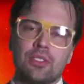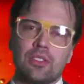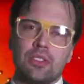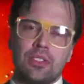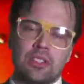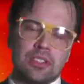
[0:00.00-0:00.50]

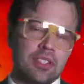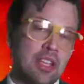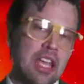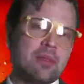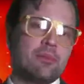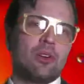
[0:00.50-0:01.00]
the
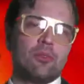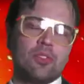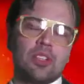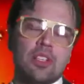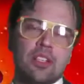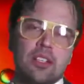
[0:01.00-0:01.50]
name of
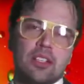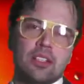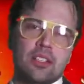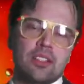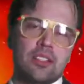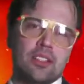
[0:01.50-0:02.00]

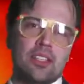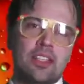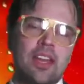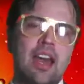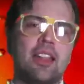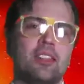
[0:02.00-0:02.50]
he
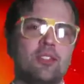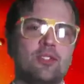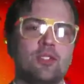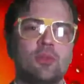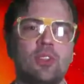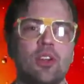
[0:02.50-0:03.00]
had the
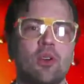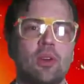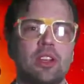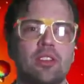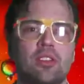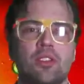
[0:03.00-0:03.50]
studio
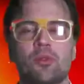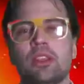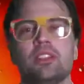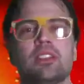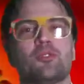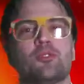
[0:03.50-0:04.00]
in 3
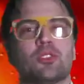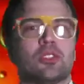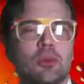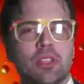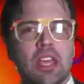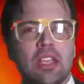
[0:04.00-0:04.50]
different
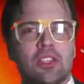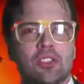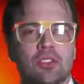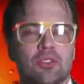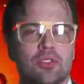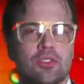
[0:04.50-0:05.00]

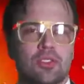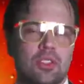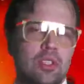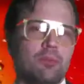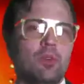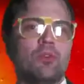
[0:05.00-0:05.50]
locations. He
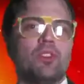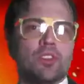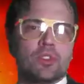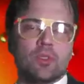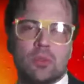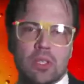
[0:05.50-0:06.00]
moved the
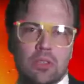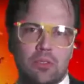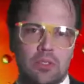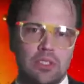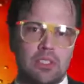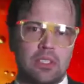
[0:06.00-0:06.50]
studio.
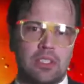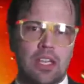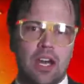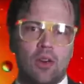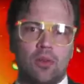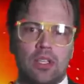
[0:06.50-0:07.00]

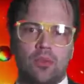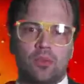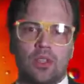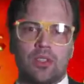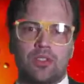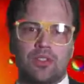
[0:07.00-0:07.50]
Now it
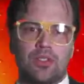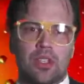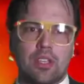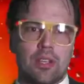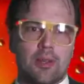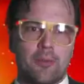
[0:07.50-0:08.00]
was where